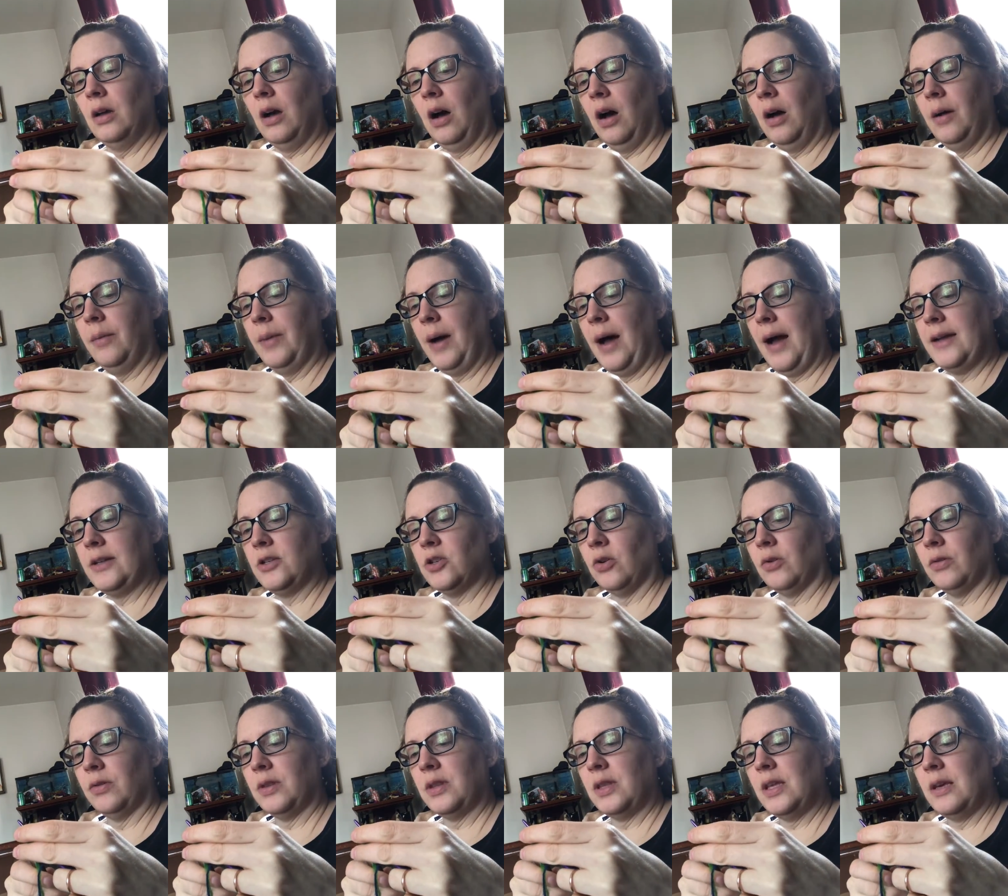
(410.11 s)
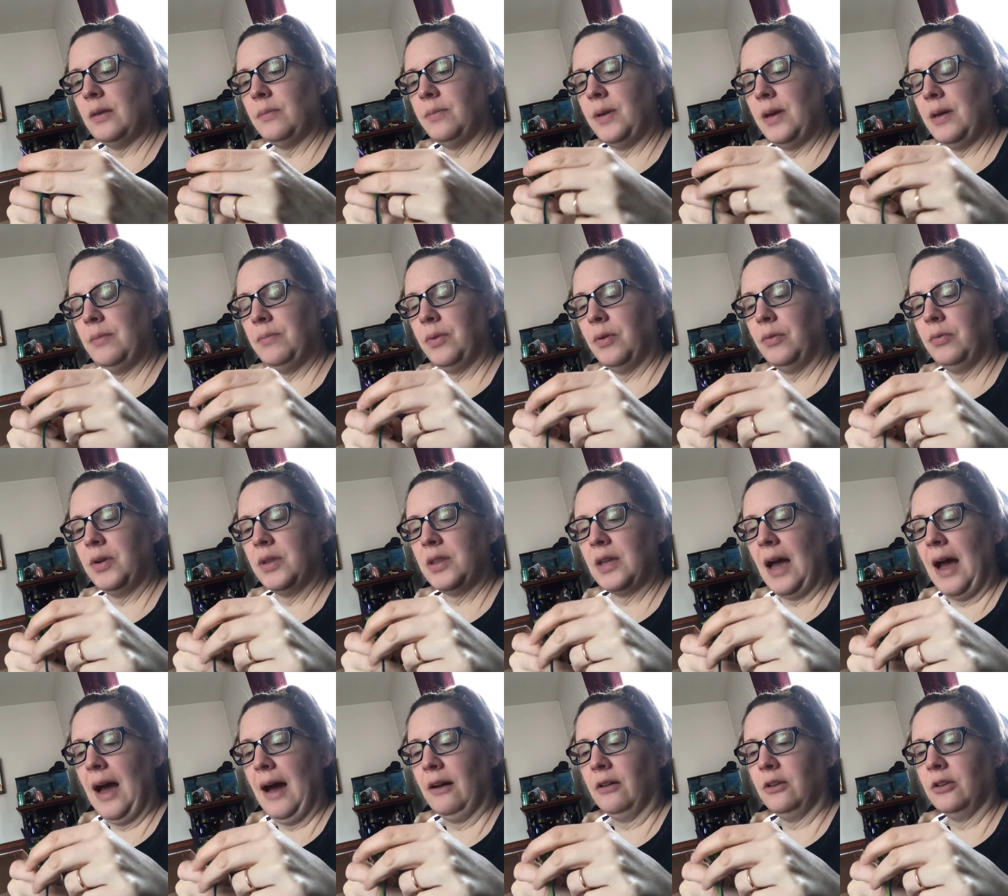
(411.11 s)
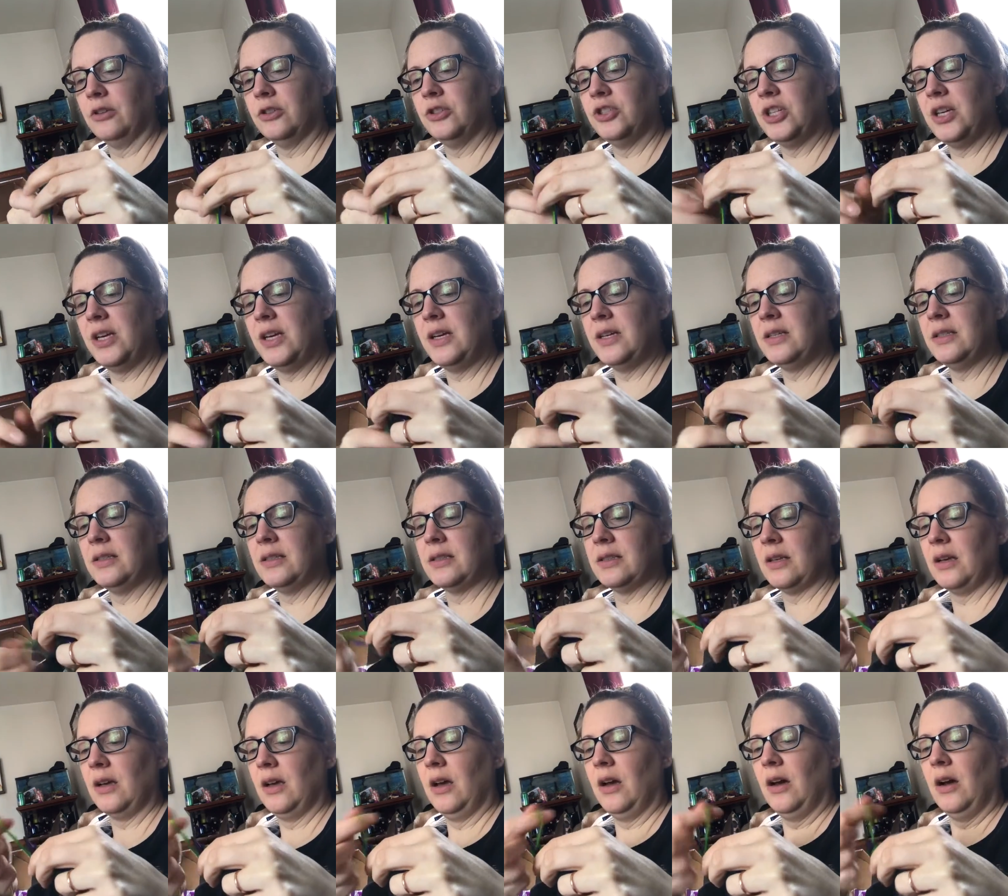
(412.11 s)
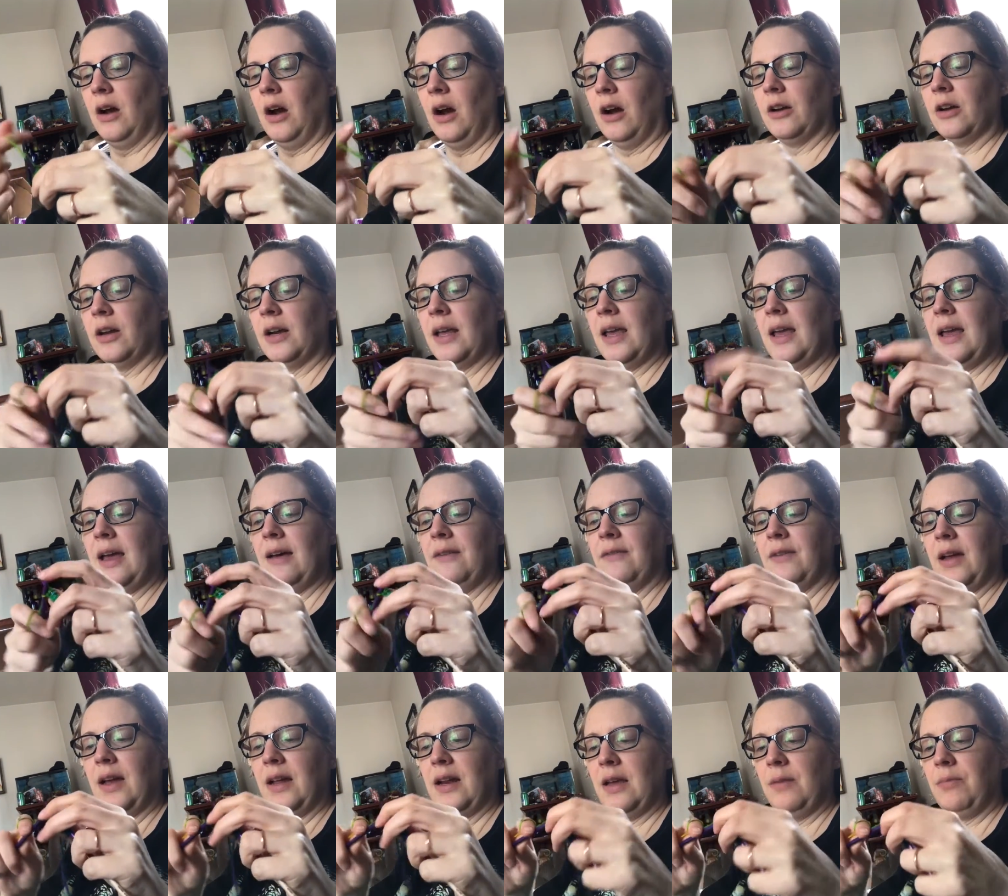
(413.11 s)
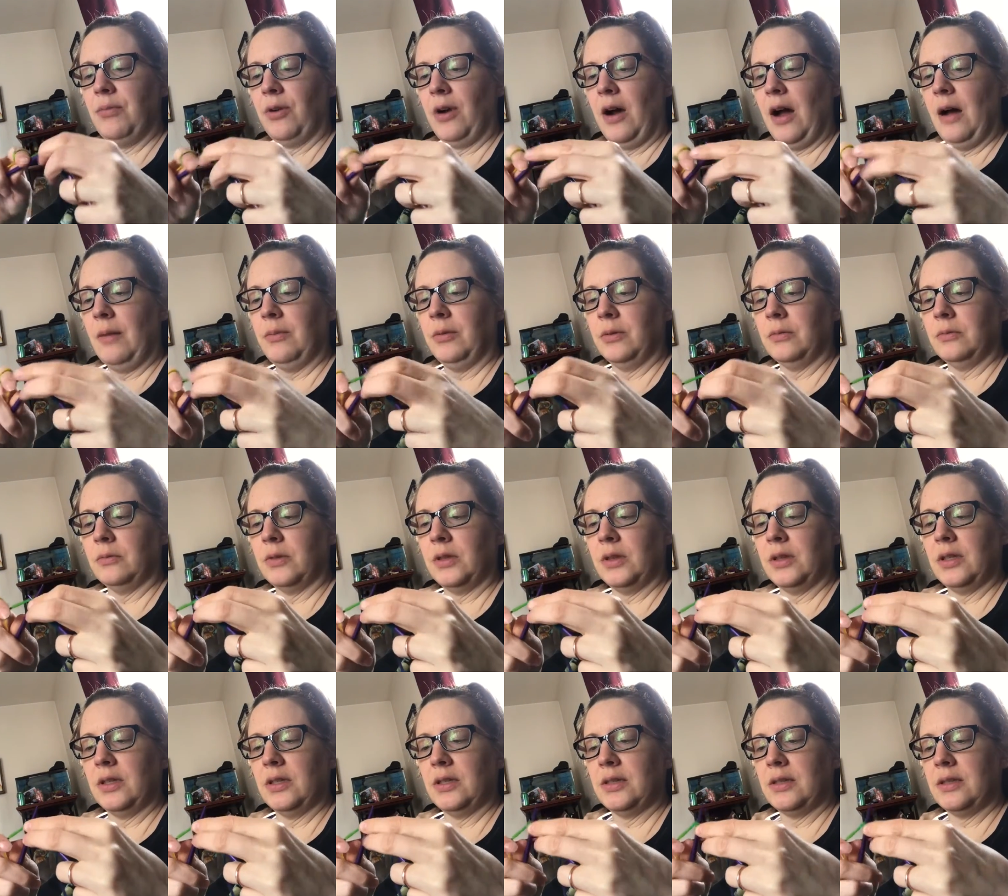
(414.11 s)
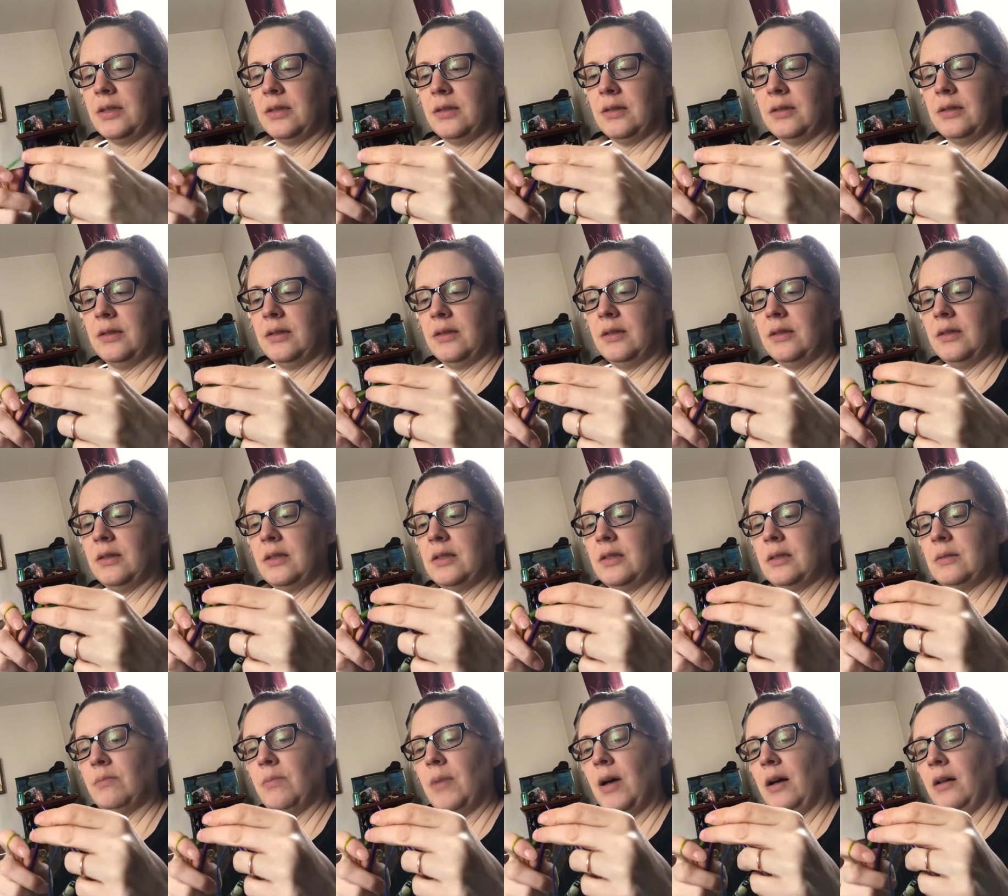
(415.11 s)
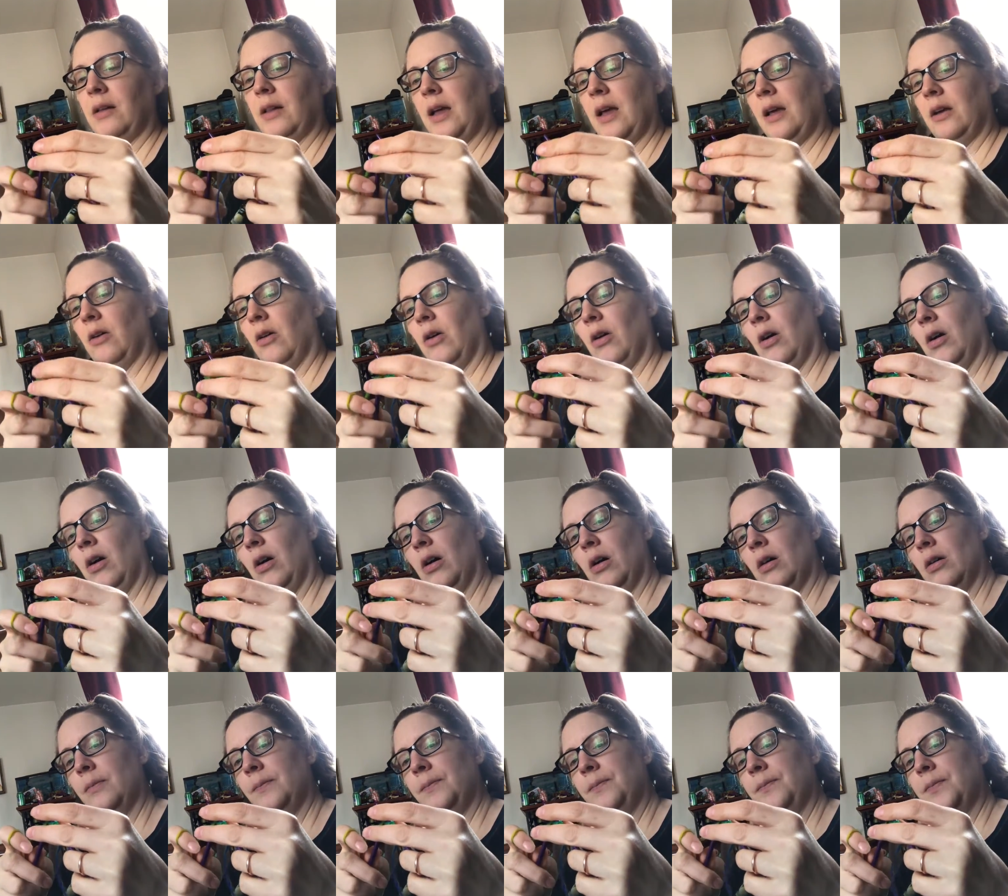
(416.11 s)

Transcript: I don't think people with allergies are going to have any problem with this smell at all.